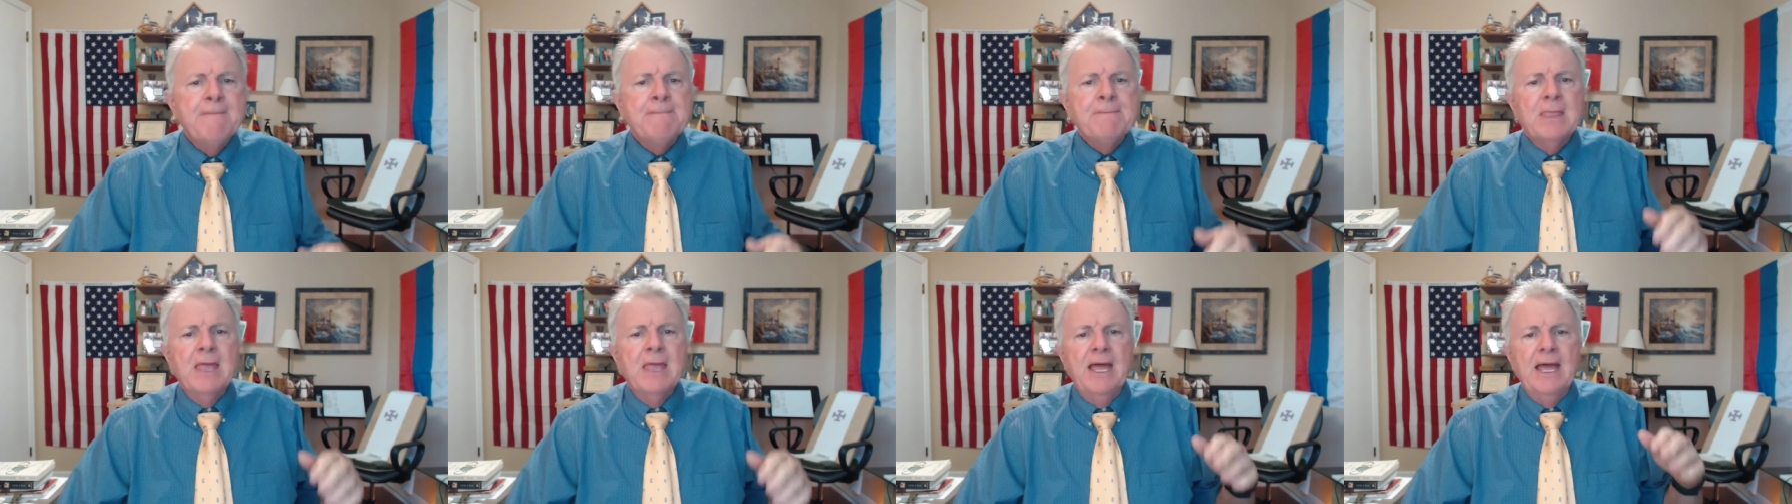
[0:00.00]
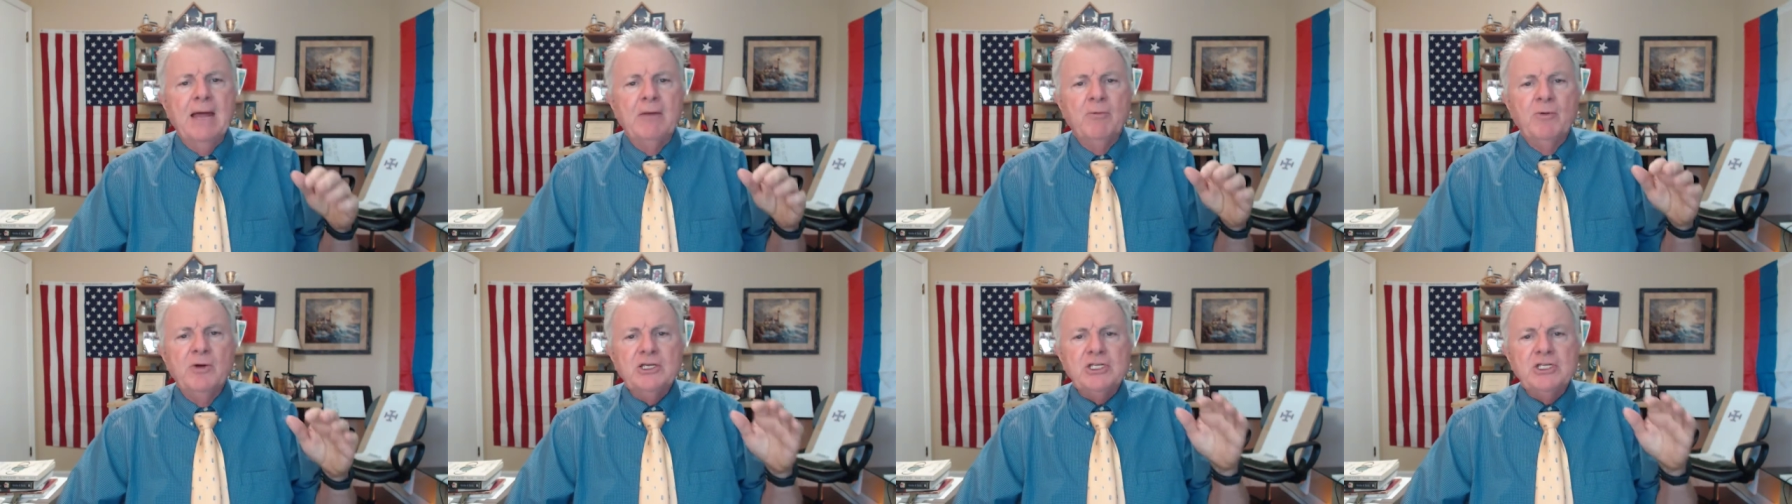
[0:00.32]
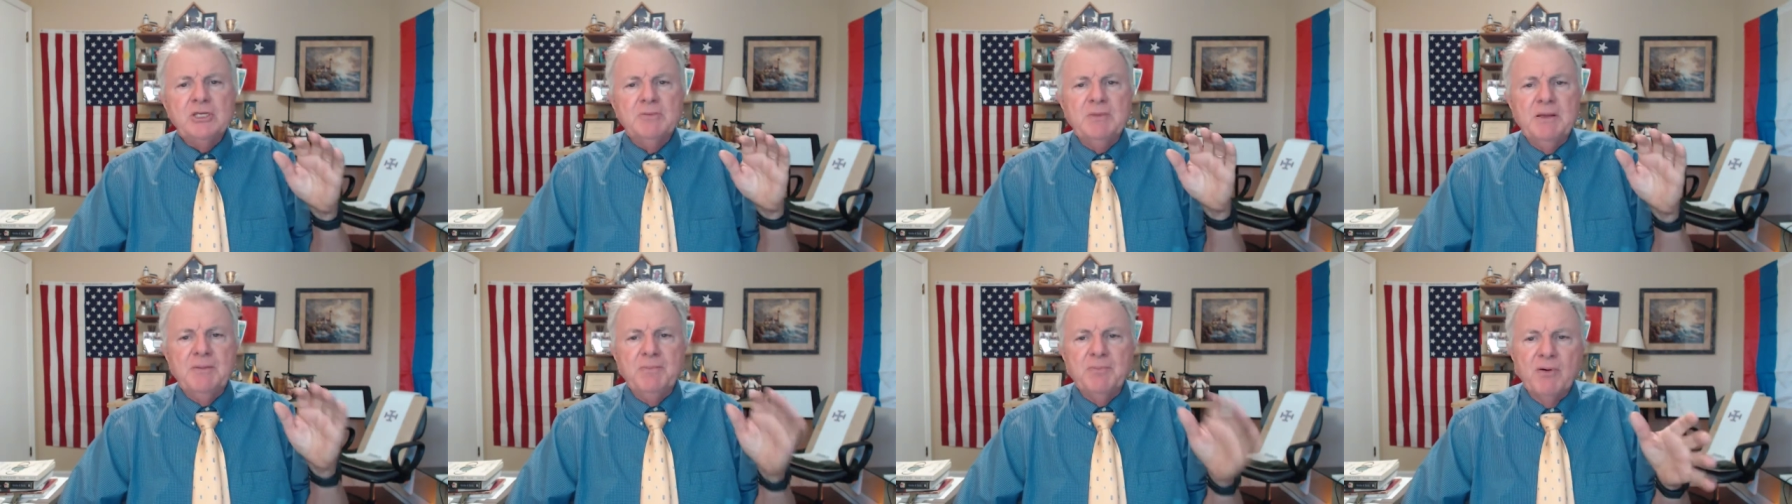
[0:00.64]
And we
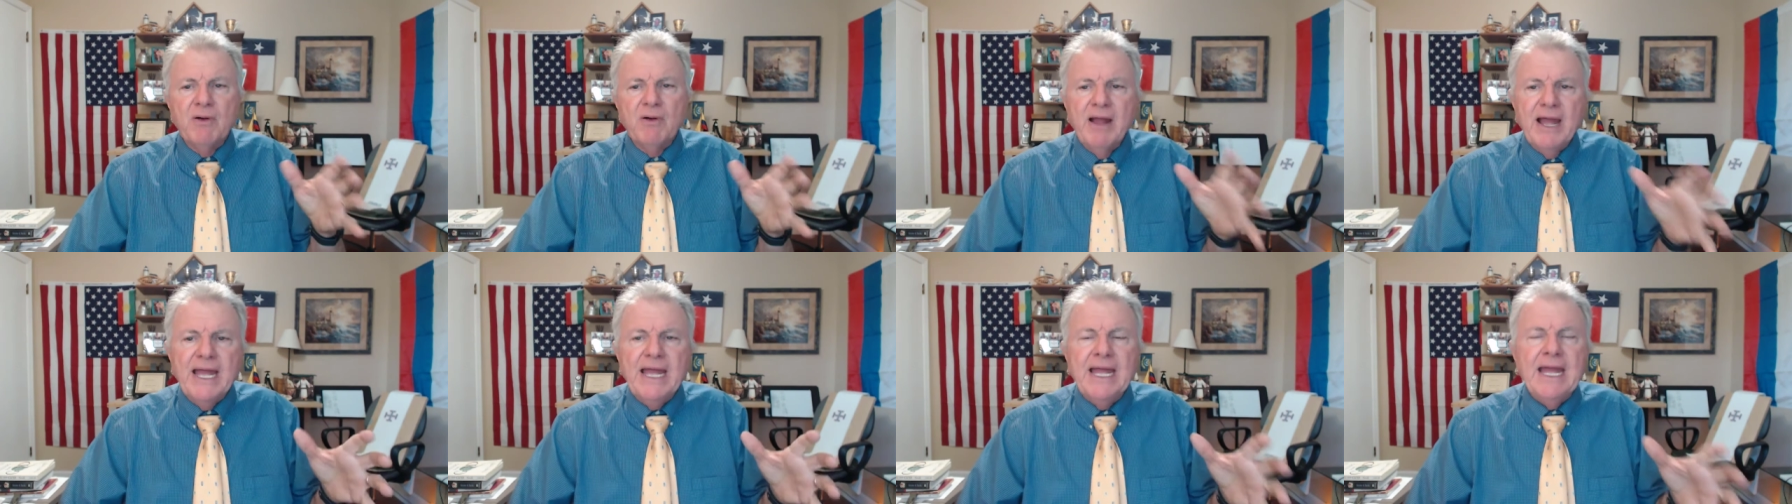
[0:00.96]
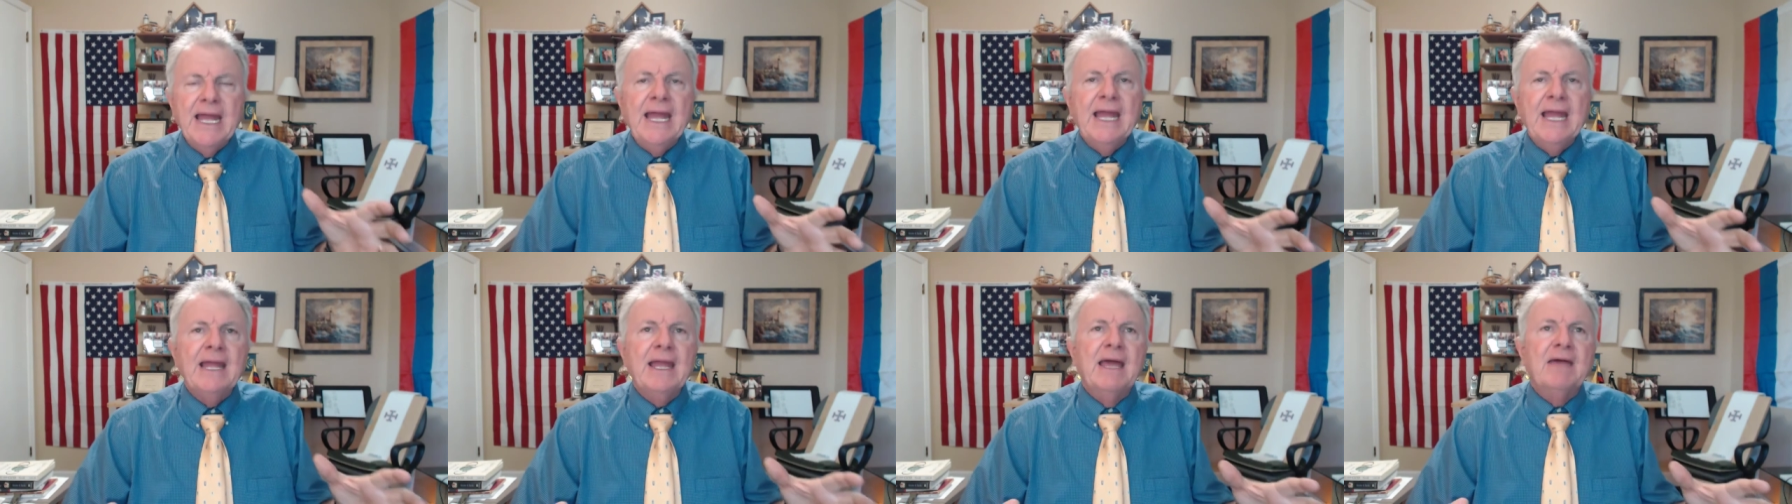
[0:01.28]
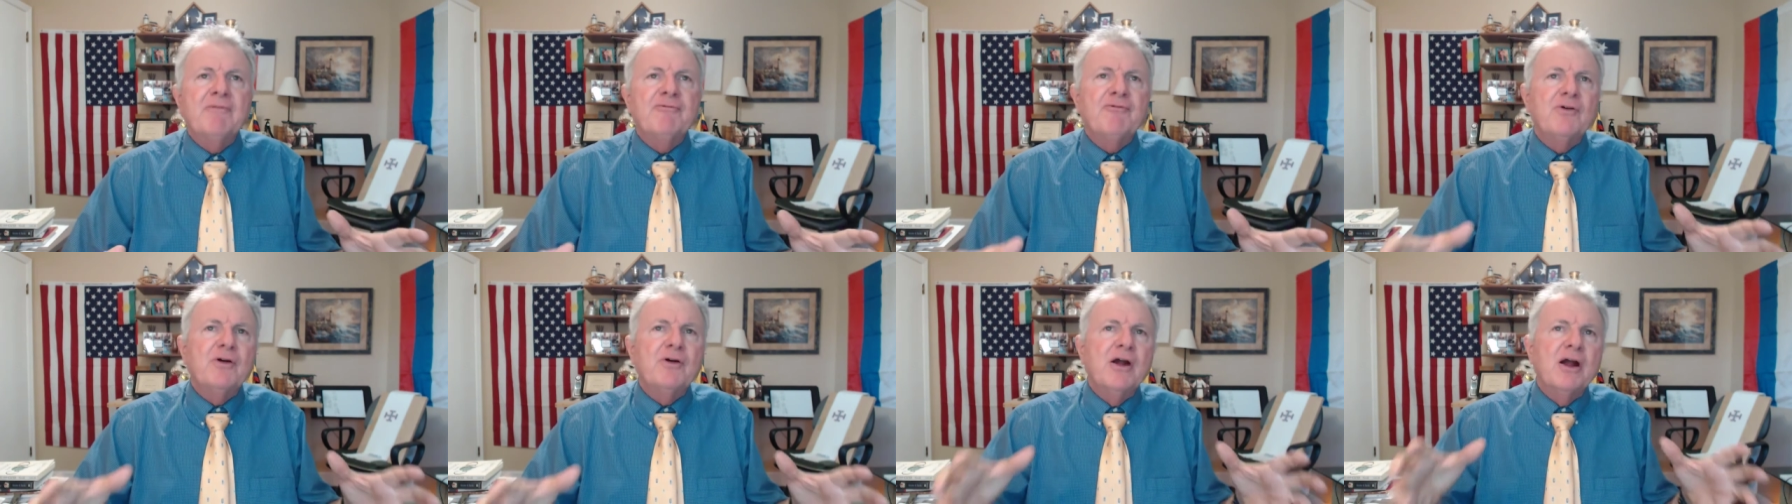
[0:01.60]
should be
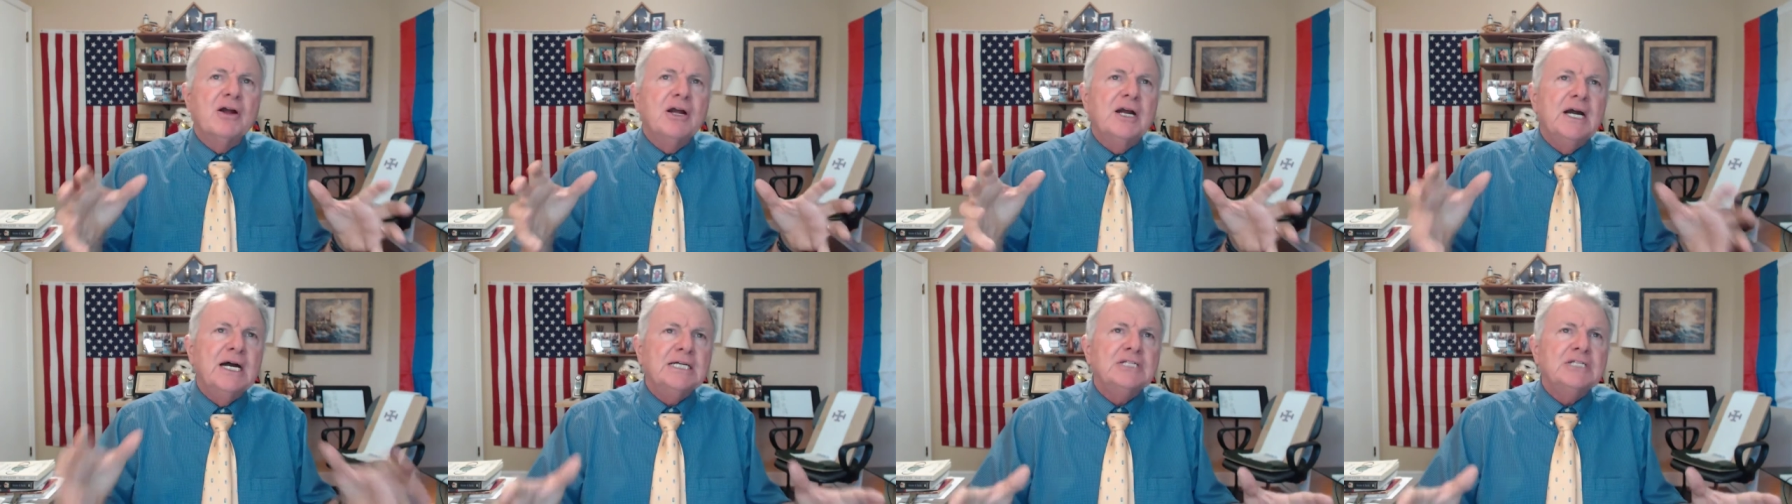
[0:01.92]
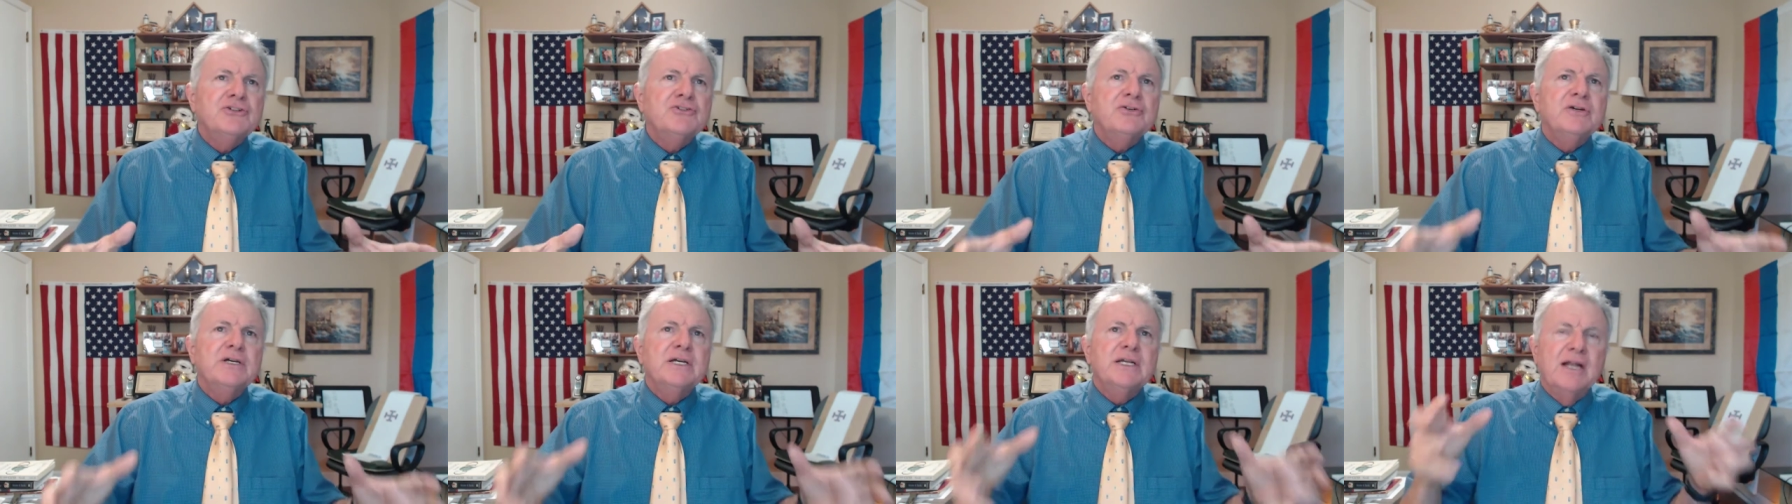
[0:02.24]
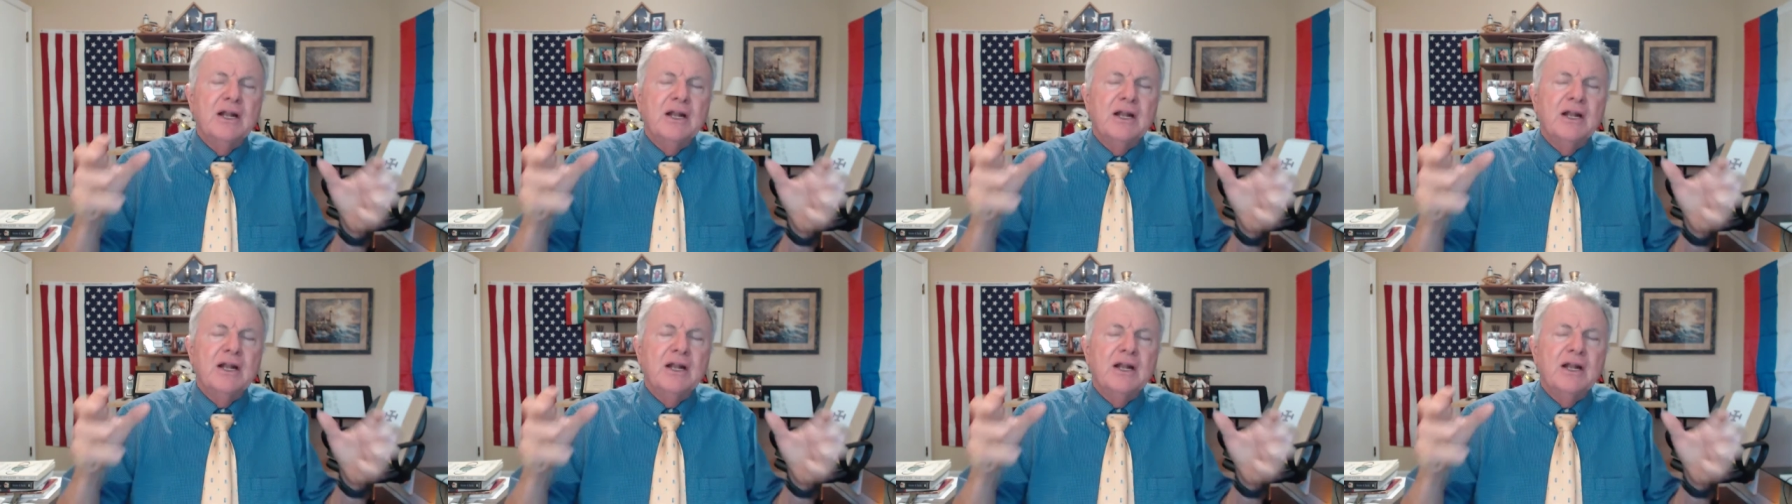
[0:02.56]
praying for our country